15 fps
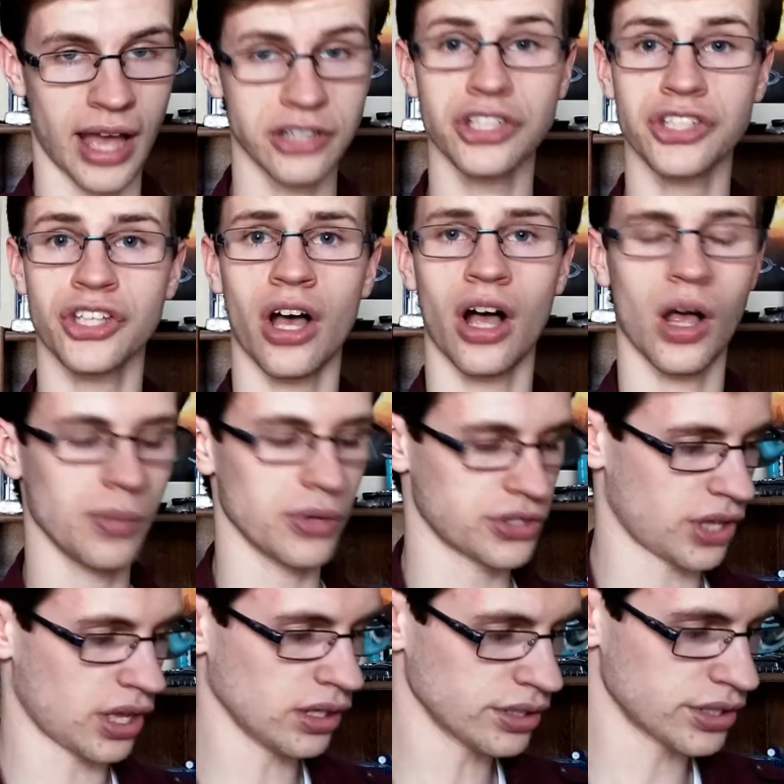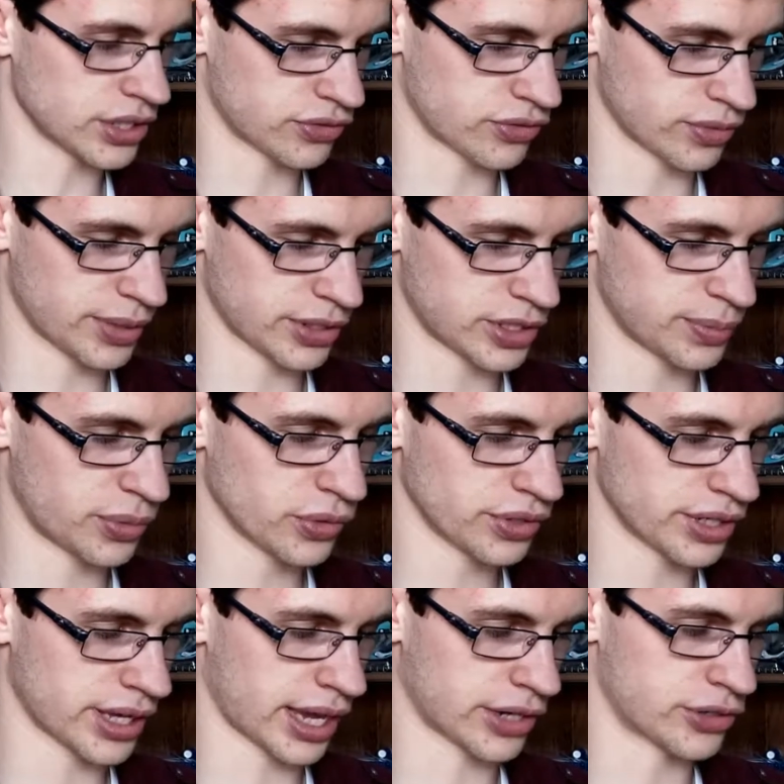just saw almost all of these for the best
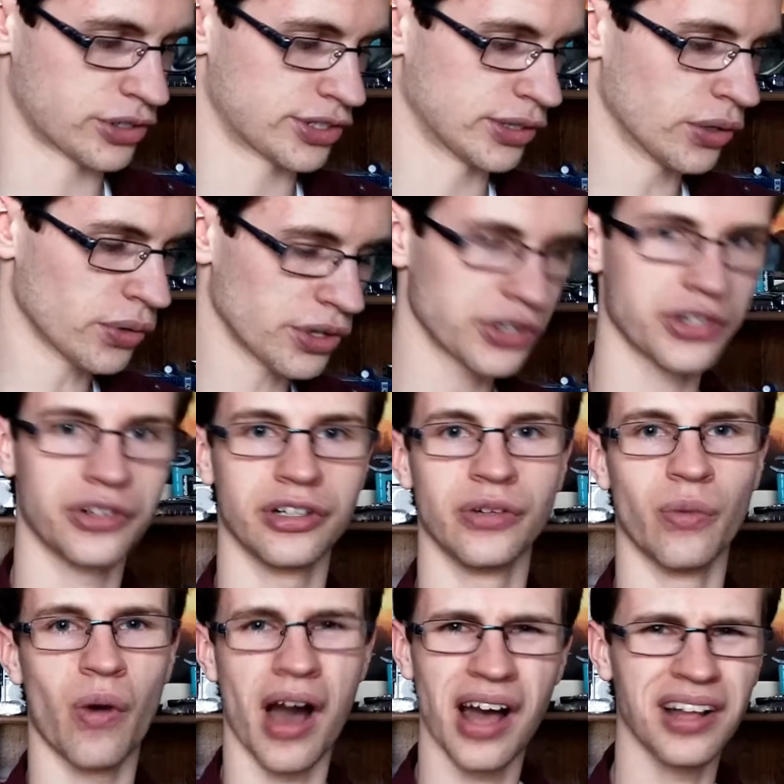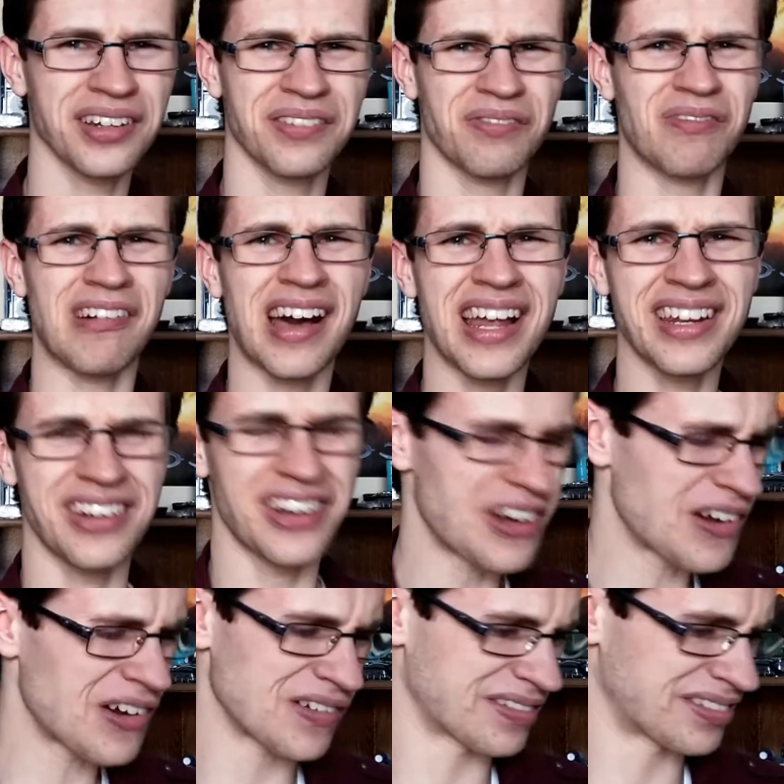supporting actress. Laura Dern in Wild? What?
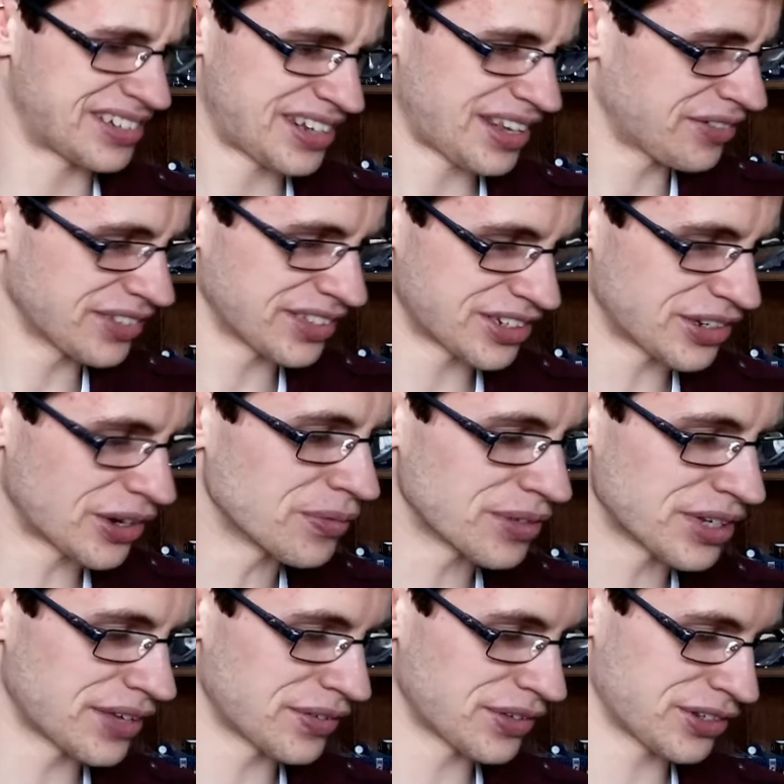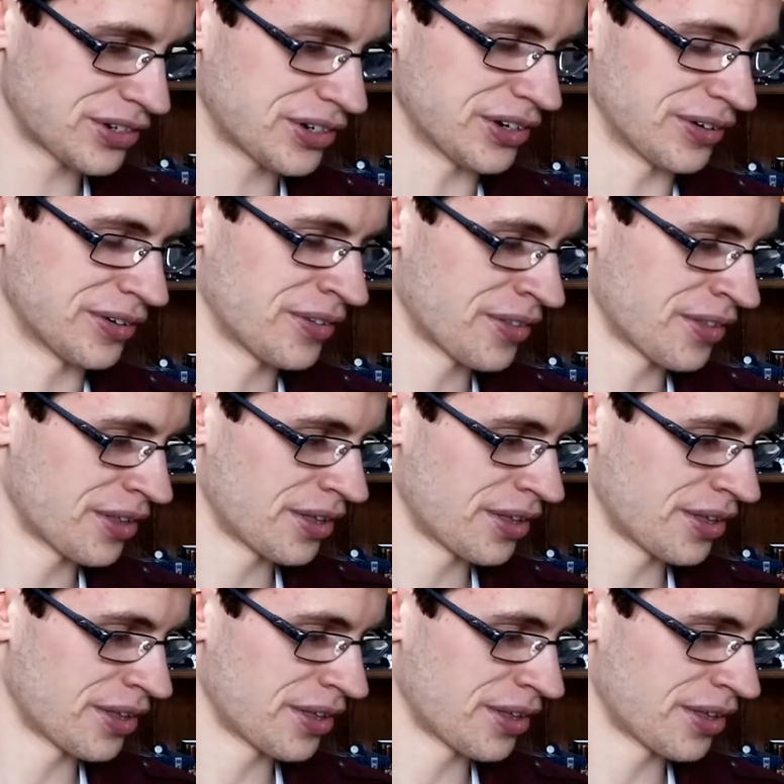No. Definitely don't give it to her.